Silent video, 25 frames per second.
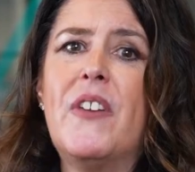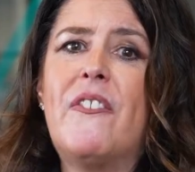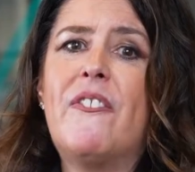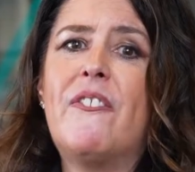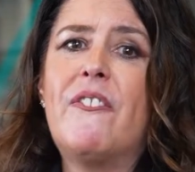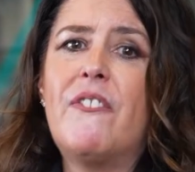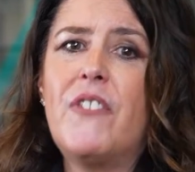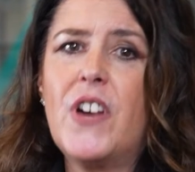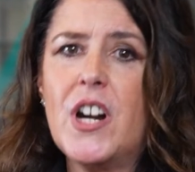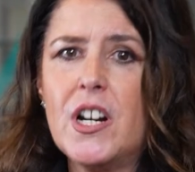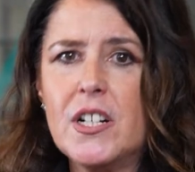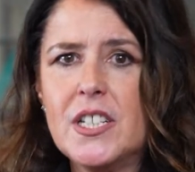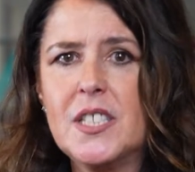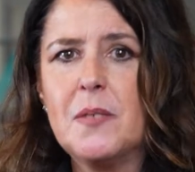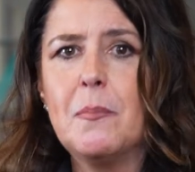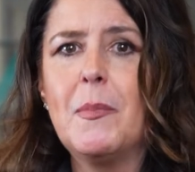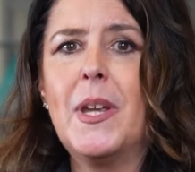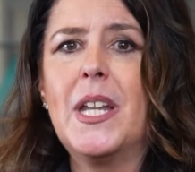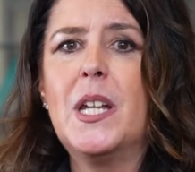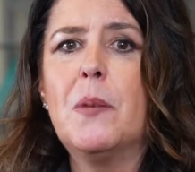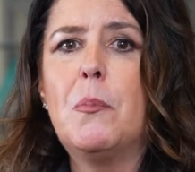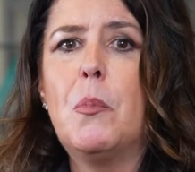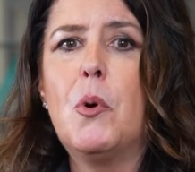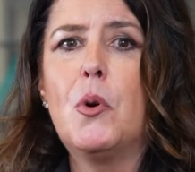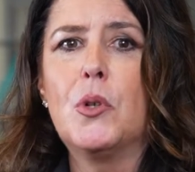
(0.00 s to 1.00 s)
first
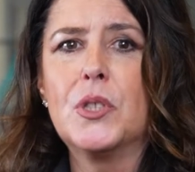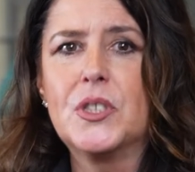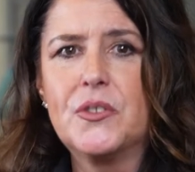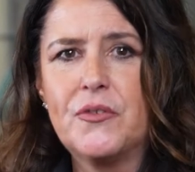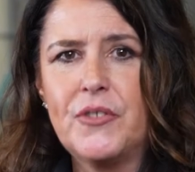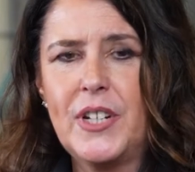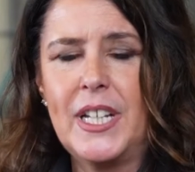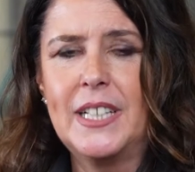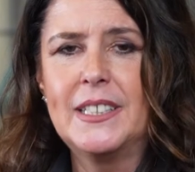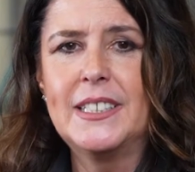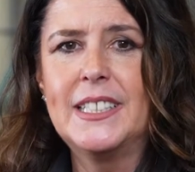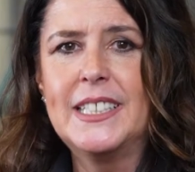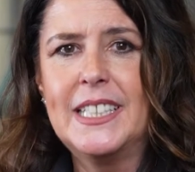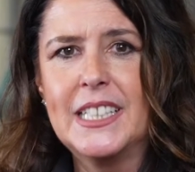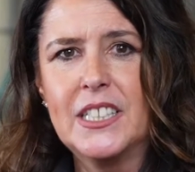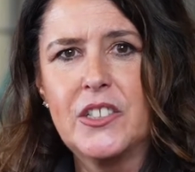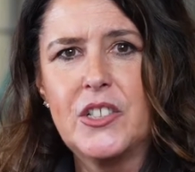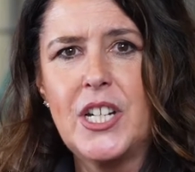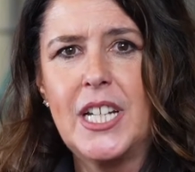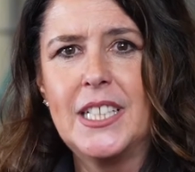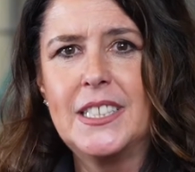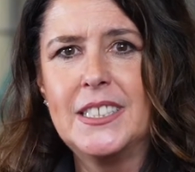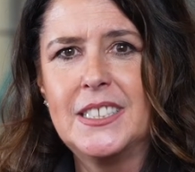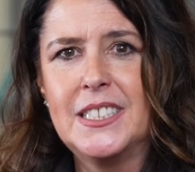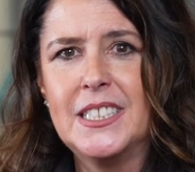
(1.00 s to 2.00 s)
menopause-friendly
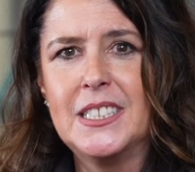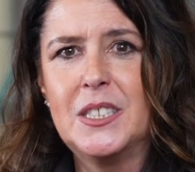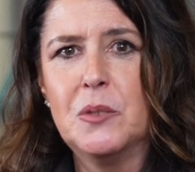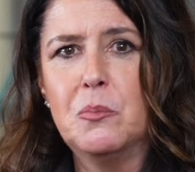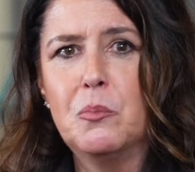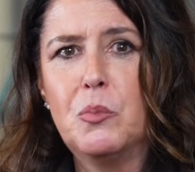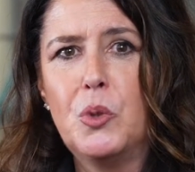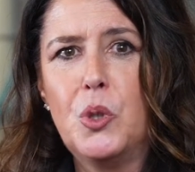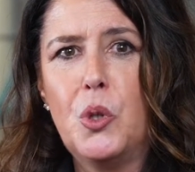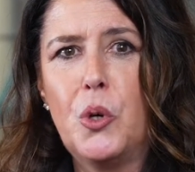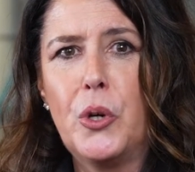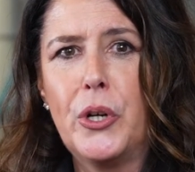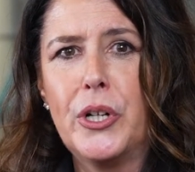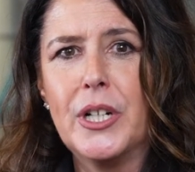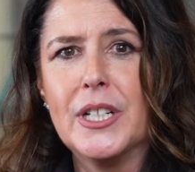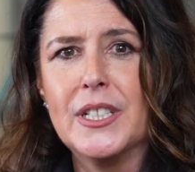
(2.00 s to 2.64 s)
accredited employer